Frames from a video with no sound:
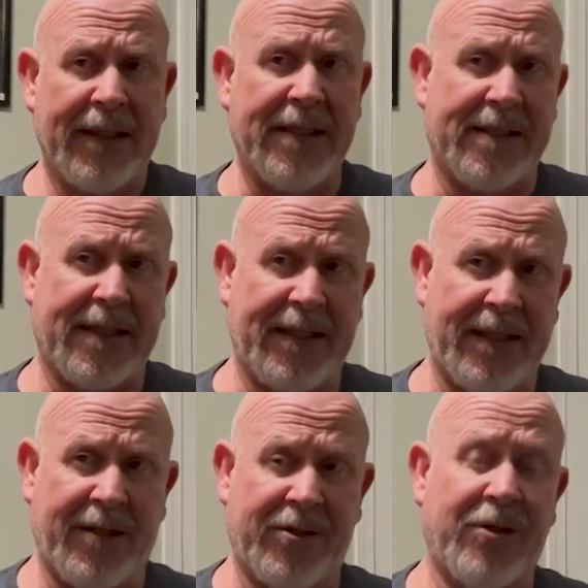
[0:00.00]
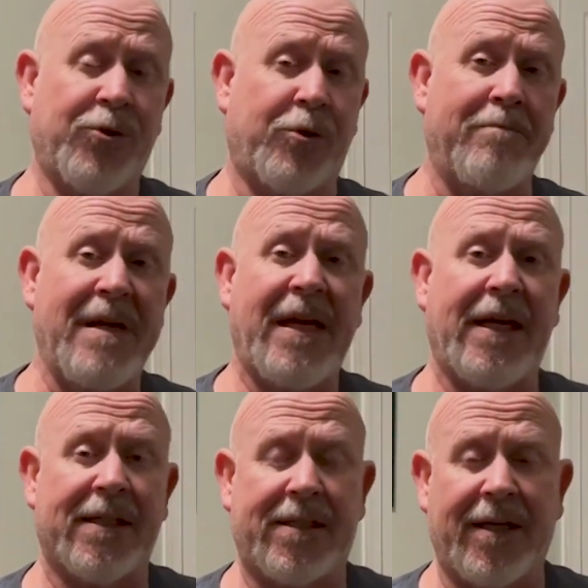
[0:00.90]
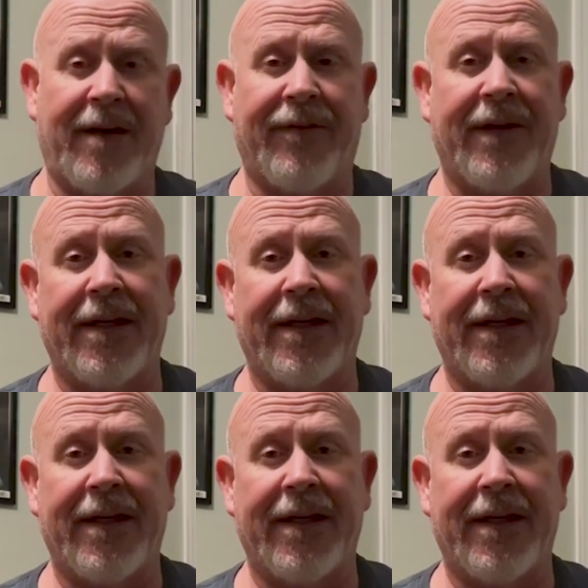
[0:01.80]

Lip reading: is in their social media stuff.